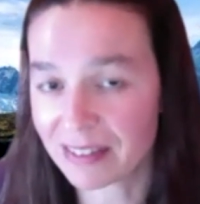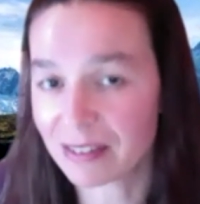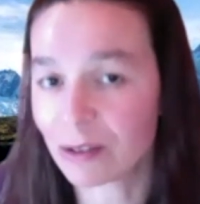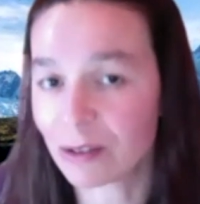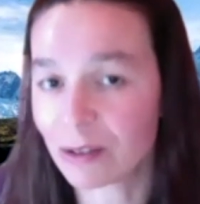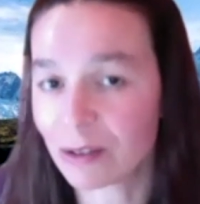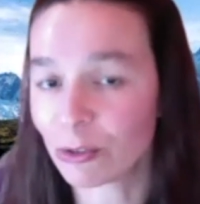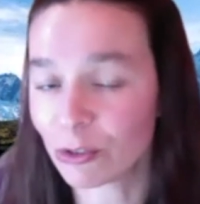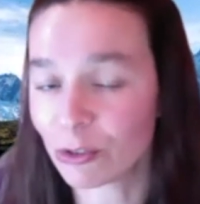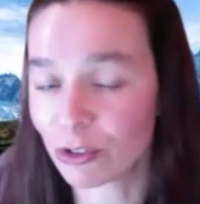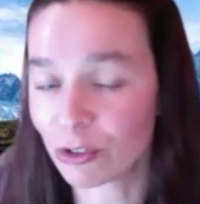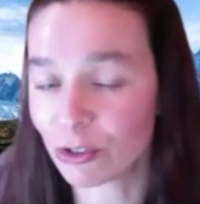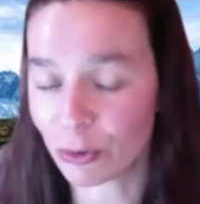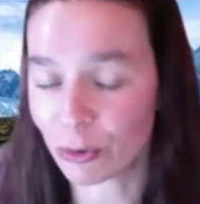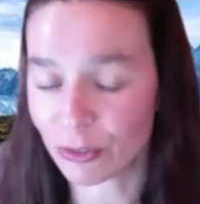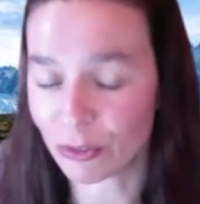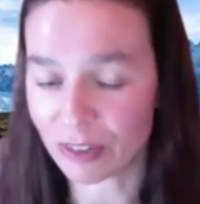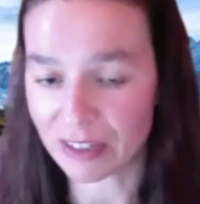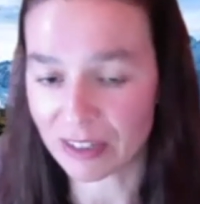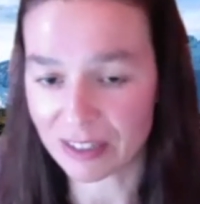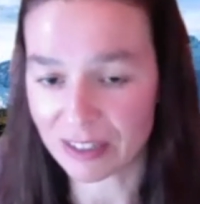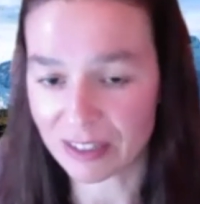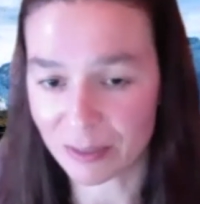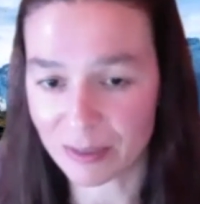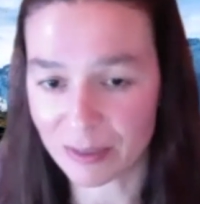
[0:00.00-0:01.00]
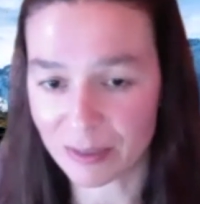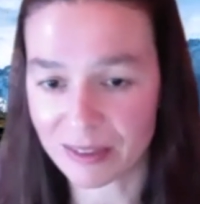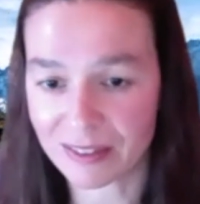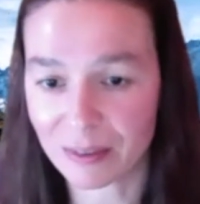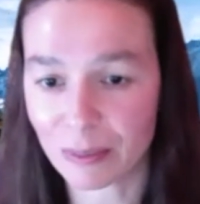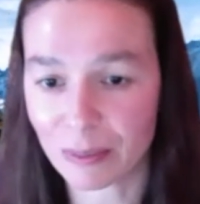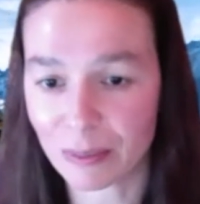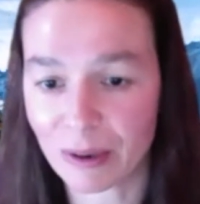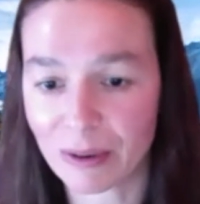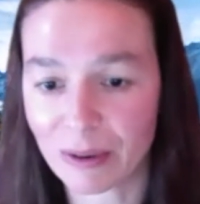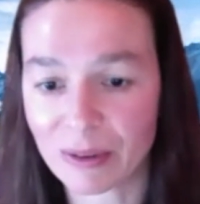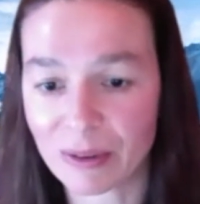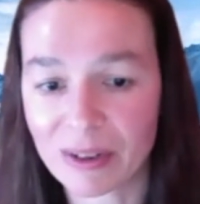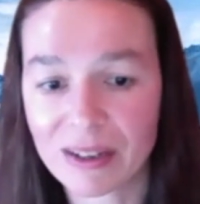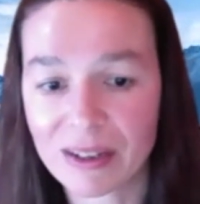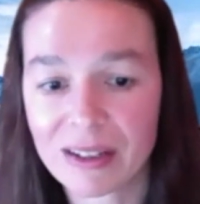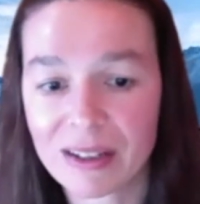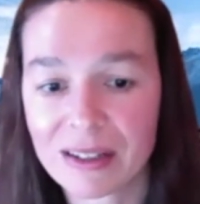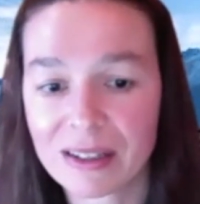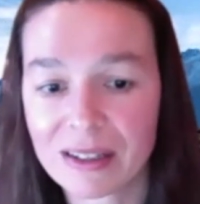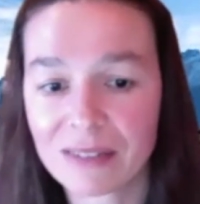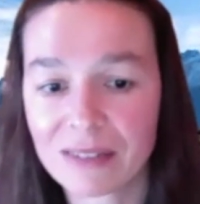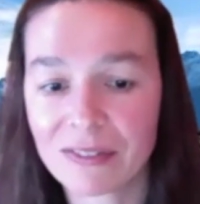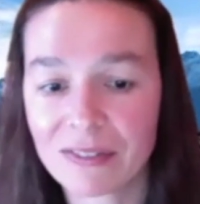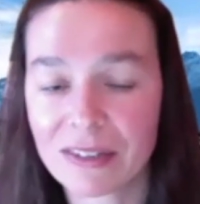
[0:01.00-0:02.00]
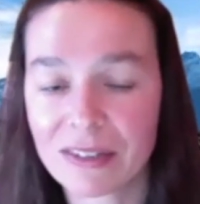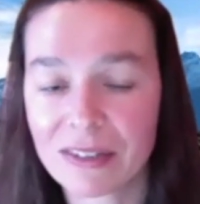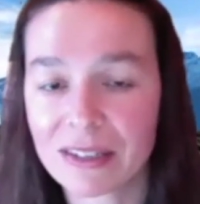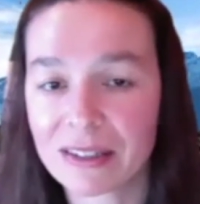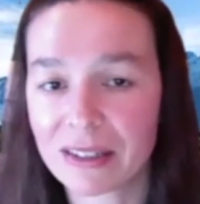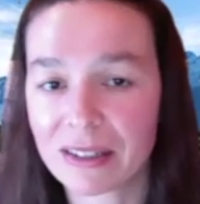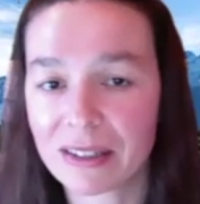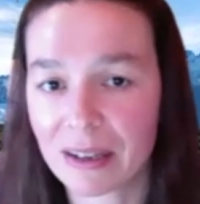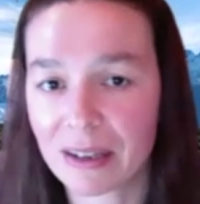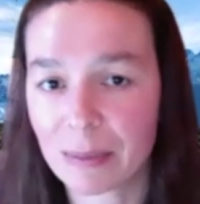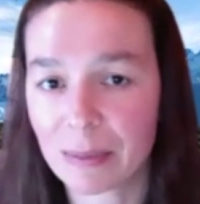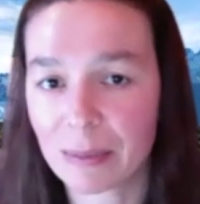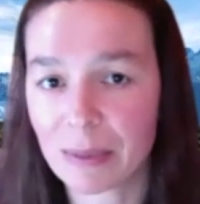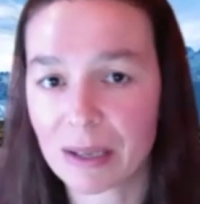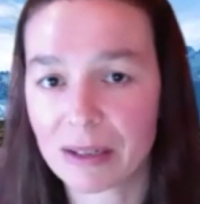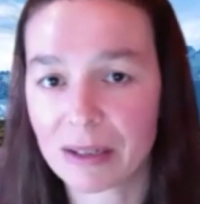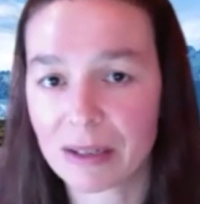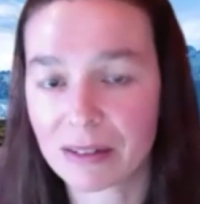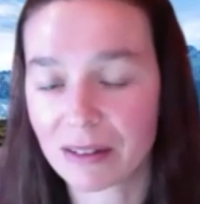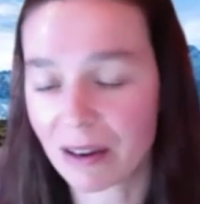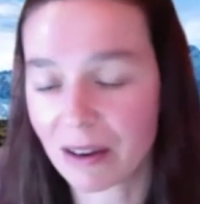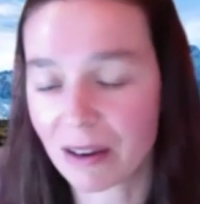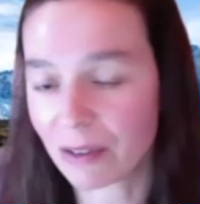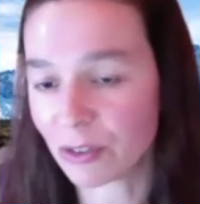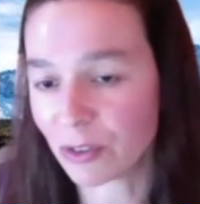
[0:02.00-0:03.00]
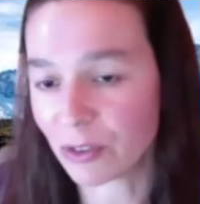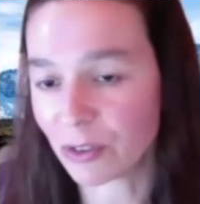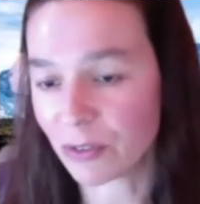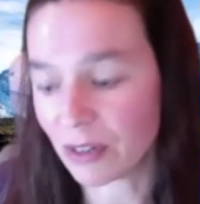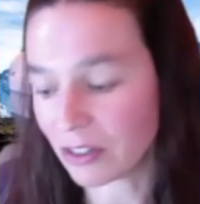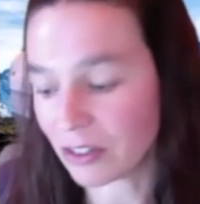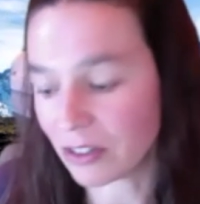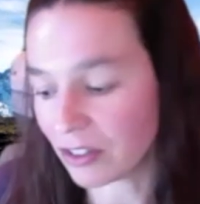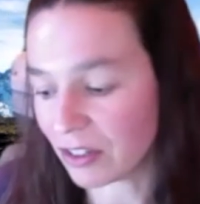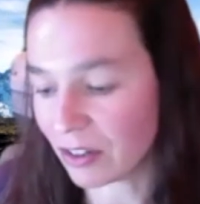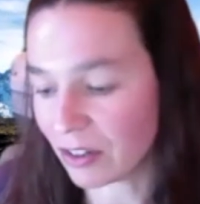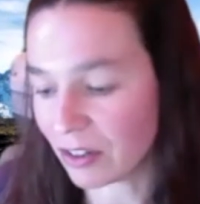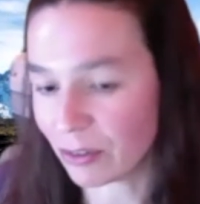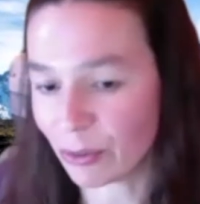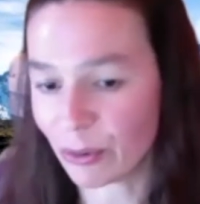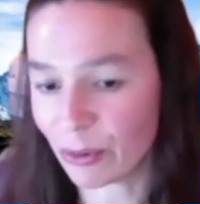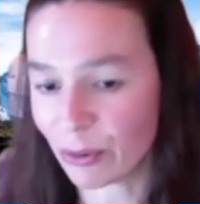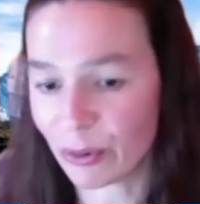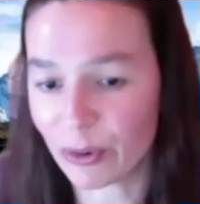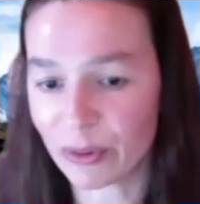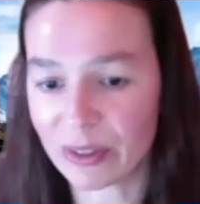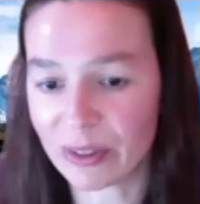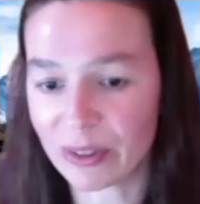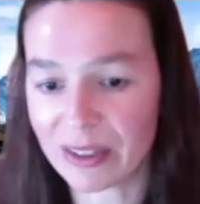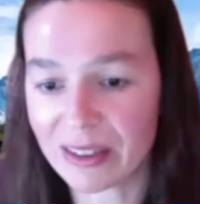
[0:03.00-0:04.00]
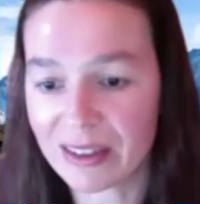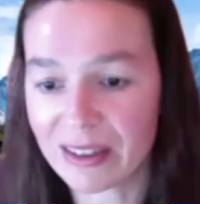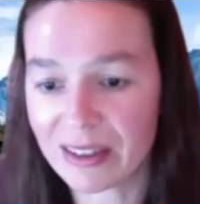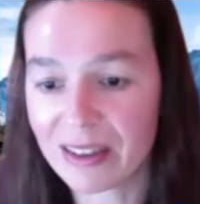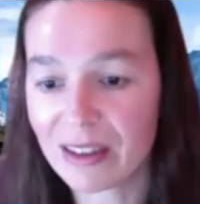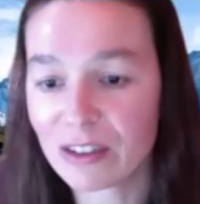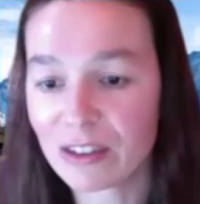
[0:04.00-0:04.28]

Those are Joe's sentiments about living in Lyme and conservation here locally.